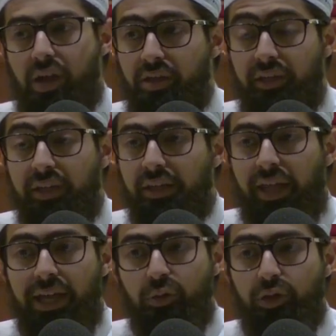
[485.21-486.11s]
They didn't
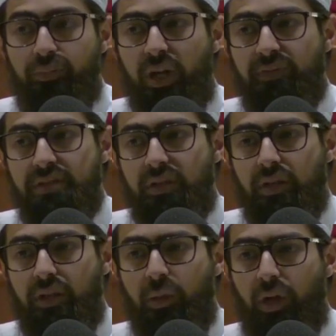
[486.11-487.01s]
lie to the Prophet
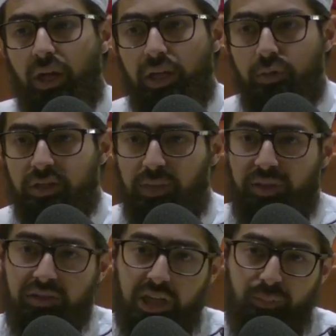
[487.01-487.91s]
sallallahu alayhi wa sallam
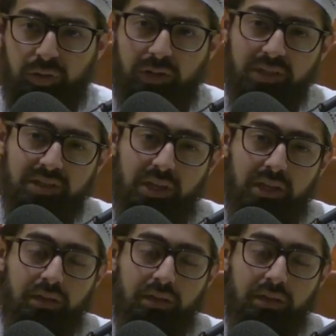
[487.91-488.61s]
like the hypocrites.